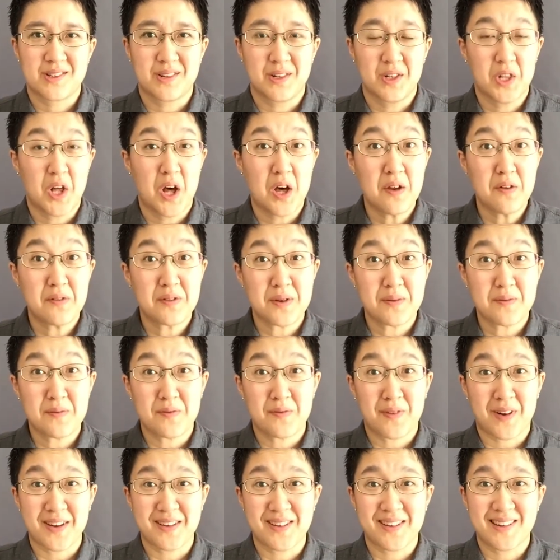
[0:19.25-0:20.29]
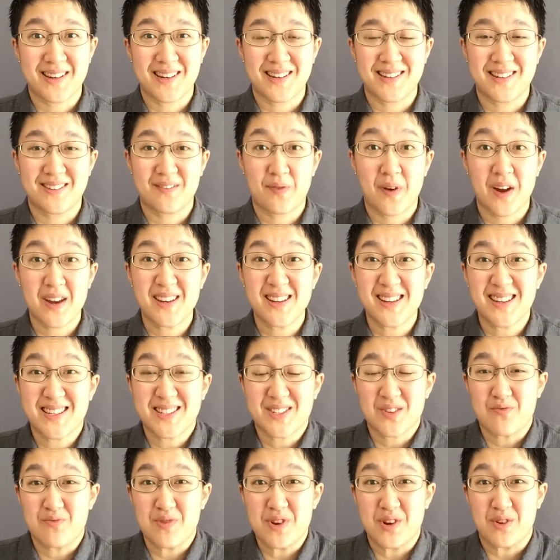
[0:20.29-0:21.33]
a lot of them find it as
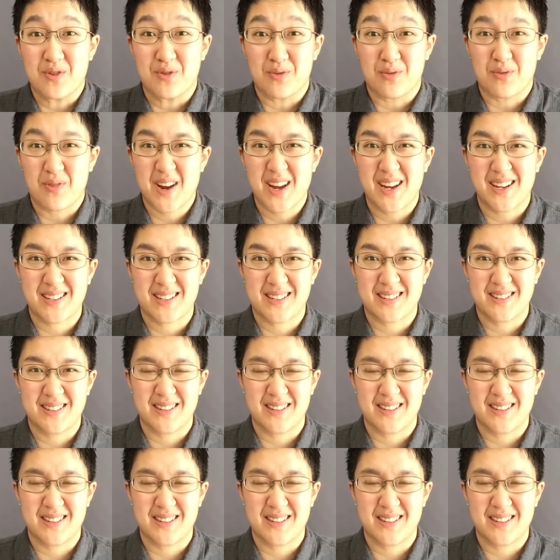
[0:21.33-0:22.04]
a regret.